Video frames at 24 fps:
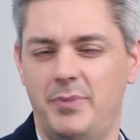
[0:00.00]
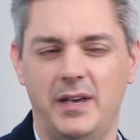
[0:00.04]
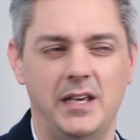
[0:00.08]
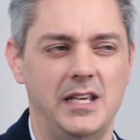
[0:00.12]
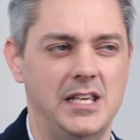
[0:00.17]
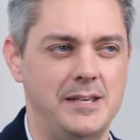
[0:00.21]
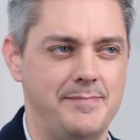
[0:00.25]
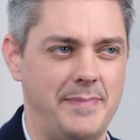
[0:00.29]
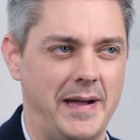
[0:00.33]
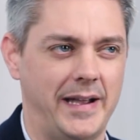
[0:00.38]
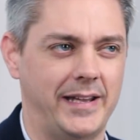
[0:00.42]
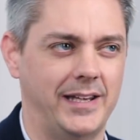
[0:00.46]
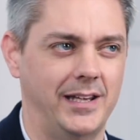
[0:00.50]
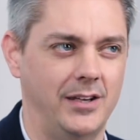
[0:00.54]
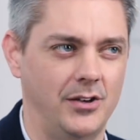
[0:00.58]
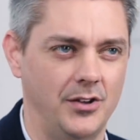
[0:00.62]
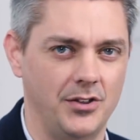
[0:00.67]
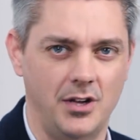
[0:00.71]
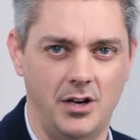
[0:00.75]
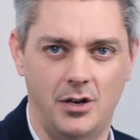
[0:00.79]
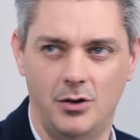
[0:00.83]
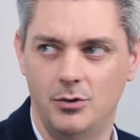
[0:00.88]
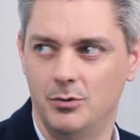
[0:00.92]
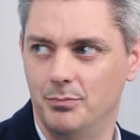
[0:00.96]
piggybacking
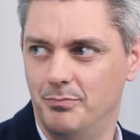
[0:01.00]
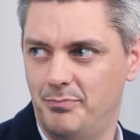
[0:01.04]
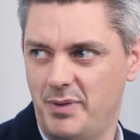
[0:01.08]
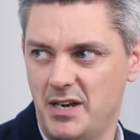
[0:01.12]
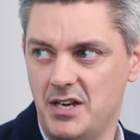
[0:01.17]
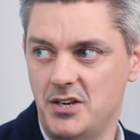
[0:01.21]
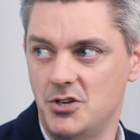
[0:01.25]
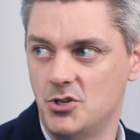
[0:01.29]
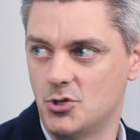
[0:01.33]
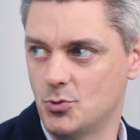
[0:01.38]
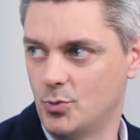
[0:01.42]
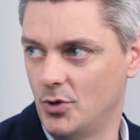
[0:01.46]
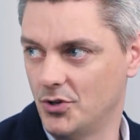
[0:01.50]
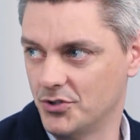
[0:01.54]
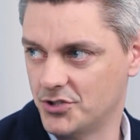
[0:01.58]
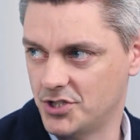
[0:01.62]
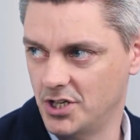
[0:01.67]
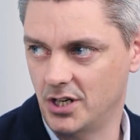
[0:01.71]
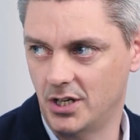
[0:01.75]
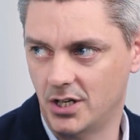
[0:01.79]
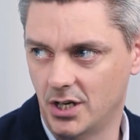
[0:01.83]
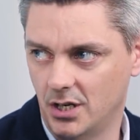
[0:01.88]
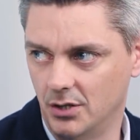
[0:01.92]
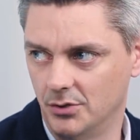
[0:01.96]
on the whole
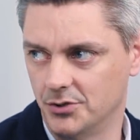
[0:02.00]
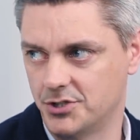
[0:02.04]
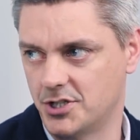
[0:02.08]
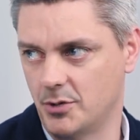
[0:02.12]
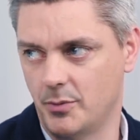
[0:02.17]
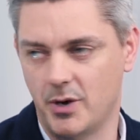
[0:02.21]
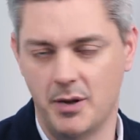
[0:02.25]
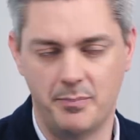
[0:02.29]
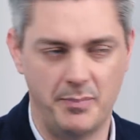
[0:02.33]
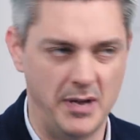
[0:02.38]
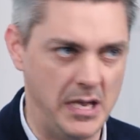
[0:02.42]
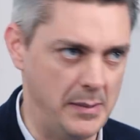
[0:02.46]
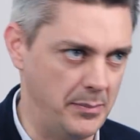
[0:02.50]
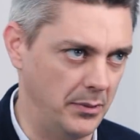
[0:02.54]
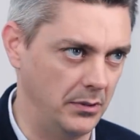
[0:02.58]
binge-watching culture where